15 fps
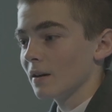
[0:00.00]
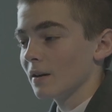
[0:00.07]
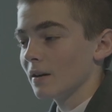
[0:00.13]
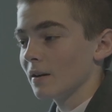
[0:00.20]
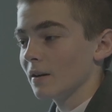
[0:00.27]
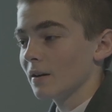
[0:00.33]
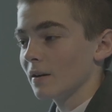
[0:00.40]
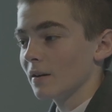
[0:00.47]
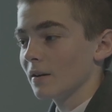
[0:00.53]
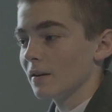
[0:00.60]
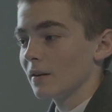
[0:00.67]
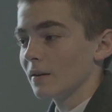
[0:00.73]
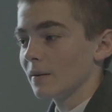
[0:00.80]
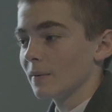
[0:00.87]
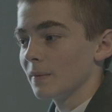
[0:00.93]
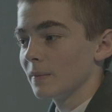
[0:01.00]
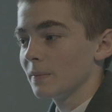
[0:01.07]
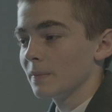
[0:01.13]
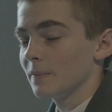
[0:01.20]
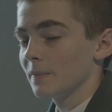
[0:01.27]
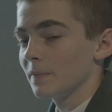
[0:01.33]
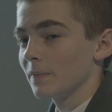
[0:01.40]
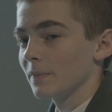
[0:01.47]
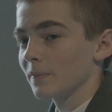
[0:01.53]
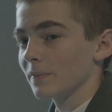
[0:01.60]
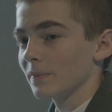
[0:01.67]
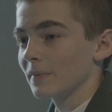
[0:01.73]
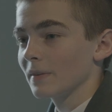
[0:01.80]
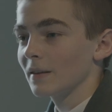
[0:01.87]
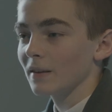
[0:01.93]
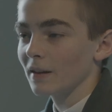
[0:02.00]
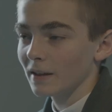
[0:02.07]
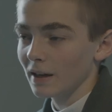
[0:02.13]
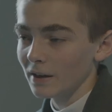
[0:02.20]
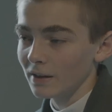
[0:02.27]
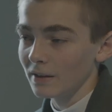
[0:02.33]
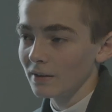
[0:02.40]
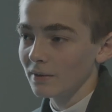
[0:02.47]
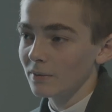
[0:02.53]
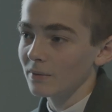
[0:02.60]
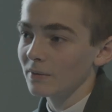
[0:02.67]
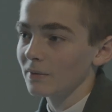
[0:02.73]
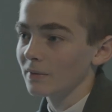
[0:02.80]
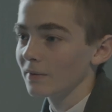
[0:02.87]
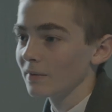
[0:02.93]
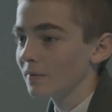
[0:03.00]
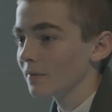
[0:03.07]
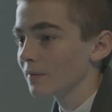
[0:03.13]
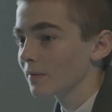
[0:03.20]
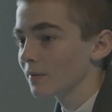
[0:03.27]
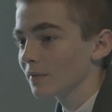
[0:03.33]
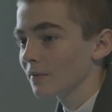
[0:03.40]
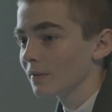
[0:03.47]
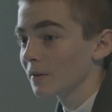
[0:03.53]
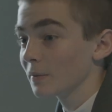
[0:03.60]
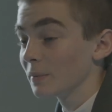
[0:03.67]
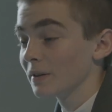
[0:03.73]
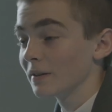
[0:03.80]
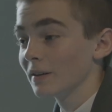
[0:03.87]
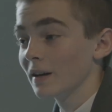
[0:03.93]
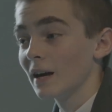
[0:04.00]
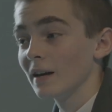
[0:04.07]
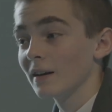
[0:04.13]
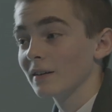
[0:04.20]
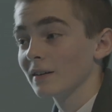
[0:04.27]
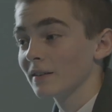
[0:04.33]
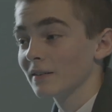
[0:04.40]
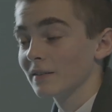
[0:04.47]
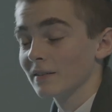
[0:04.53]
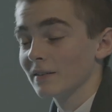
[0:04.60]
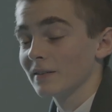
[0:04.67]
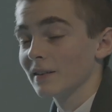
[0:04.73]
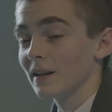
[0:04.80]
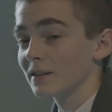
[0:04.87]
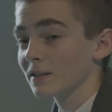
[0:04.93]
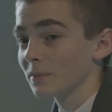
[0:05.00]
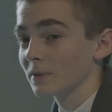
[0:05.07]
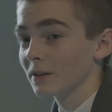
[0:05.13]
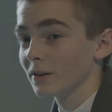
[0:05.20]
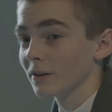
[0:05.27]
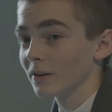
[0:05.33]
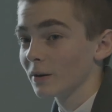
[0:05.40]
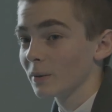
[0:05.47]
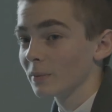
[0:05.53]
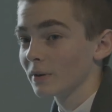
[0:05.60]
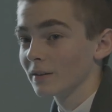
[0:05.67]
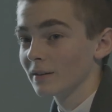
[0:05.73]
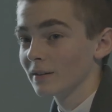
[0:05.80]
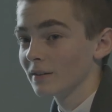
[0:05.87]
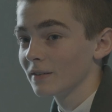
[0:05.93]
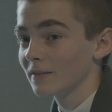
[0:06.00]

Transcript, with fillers: uh, like I didn't, I mean, I, that's up to her. I mean,